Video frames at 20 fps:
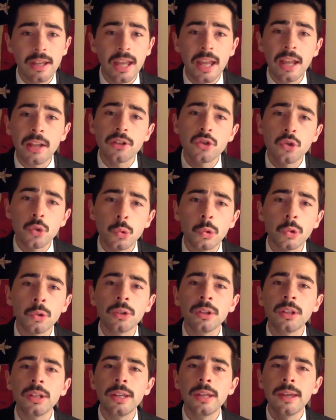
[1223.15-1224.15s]
It
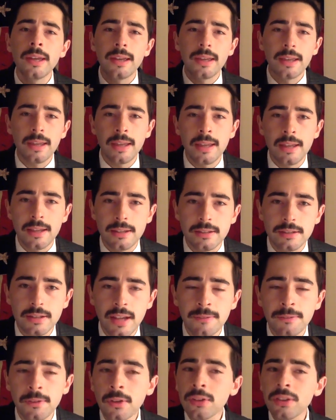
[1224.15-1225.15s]
truly is.
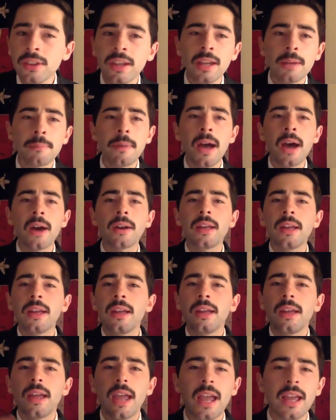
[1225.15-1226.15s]
If you think about
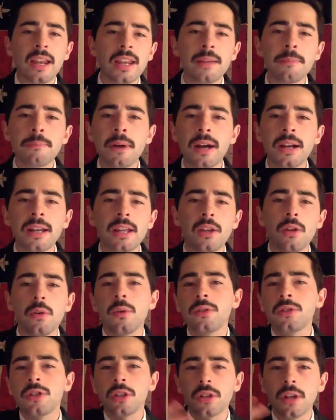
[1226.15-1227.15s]
anybody who
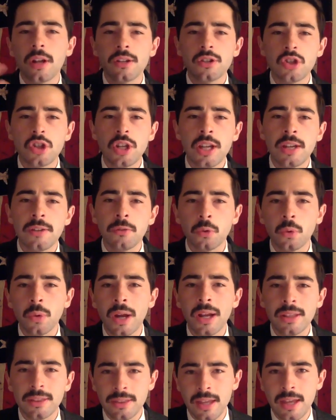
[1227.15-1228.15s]
has achieved
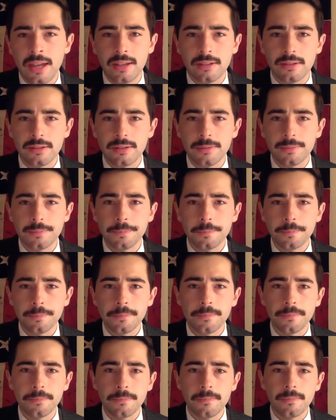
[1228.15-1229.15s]
great things,
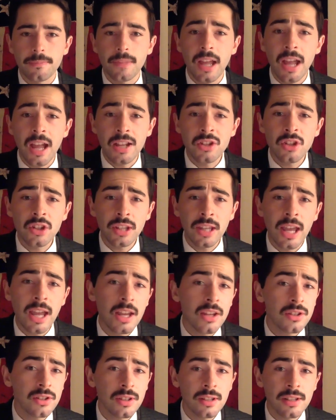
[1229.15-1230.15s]

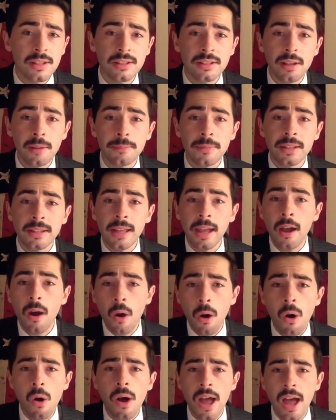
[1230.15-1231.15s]
education is something they
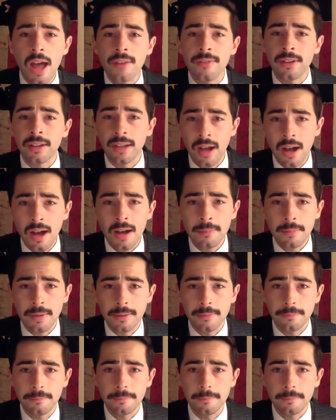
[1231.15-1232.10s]
all have in common.